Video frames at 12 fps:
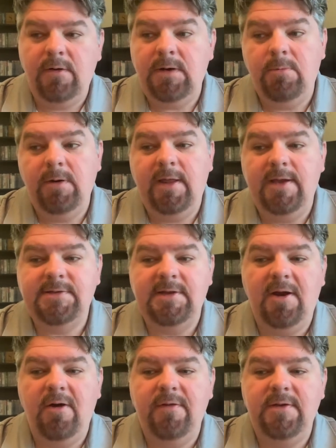And I realize
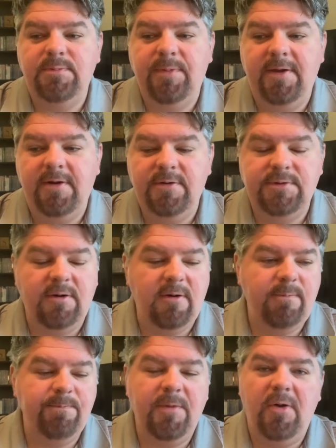not all these players
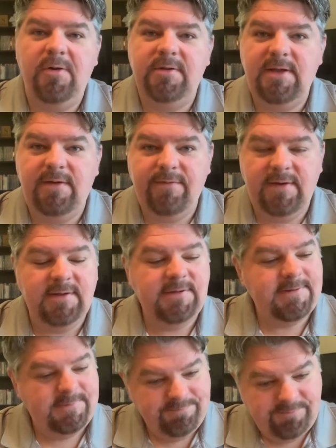are on
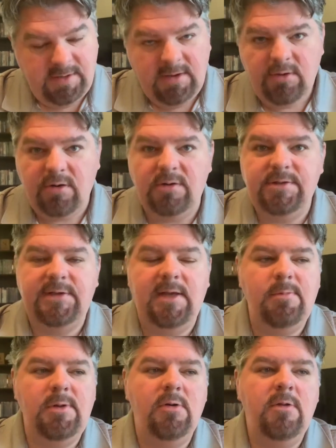defense. Curtis
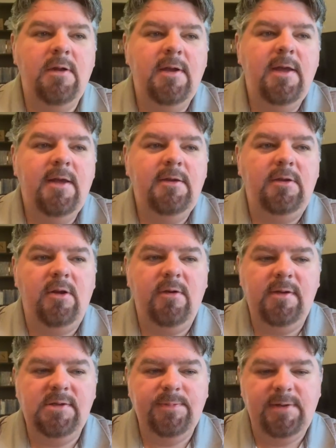Samuel, you know,
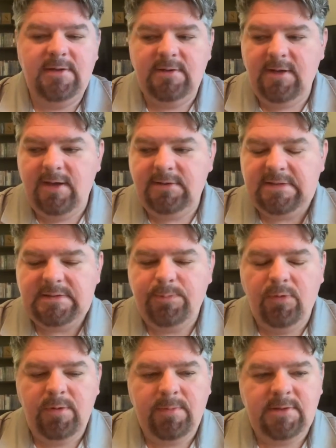he's been a
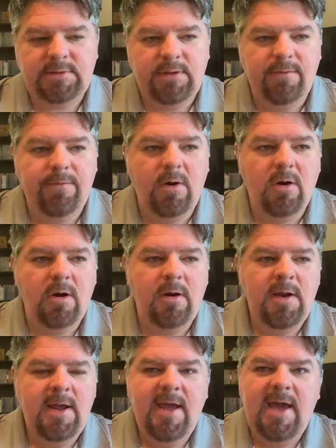disappointment so far.
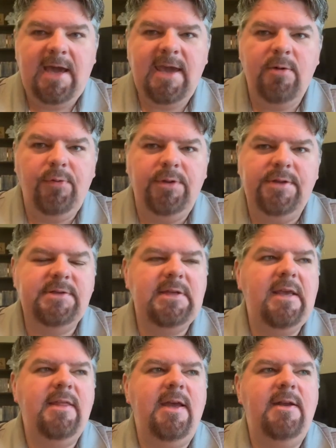I can't really
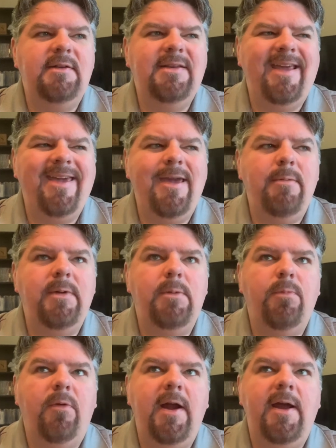say that
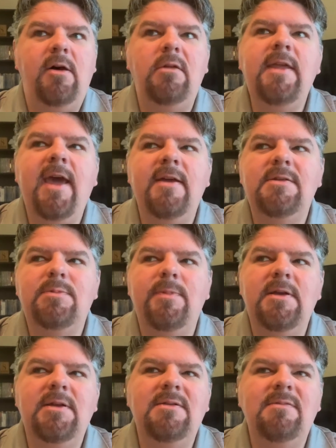Dyami Brown has
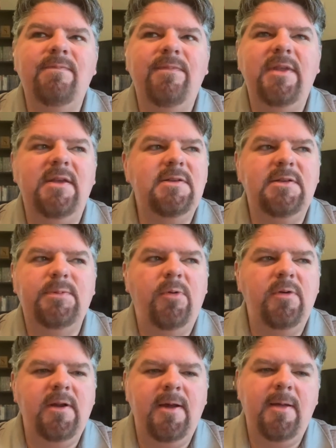been a
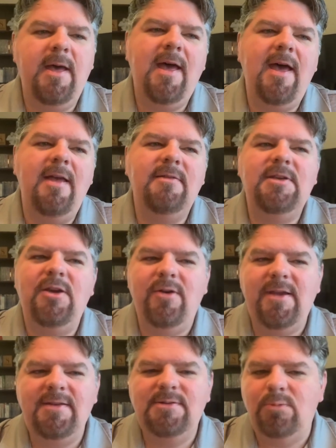disappointment. You know,
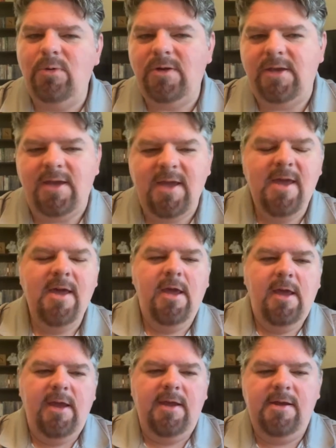he's a rookie.
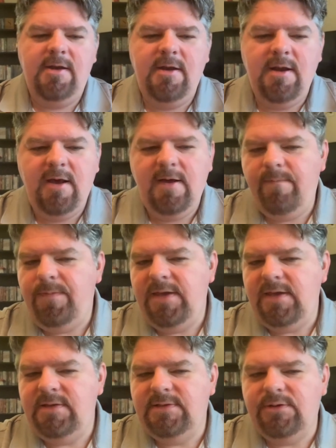And
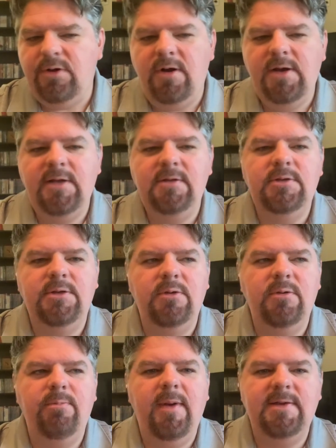he's starting to
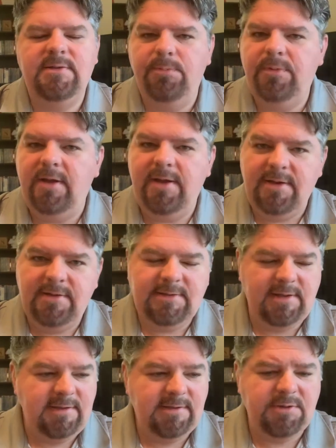make some plays,
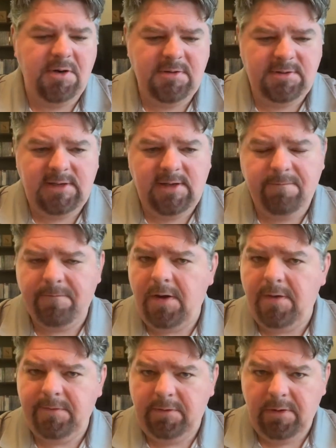and he's starting to get
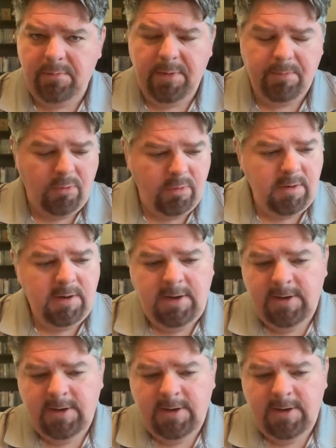involved a little bit more.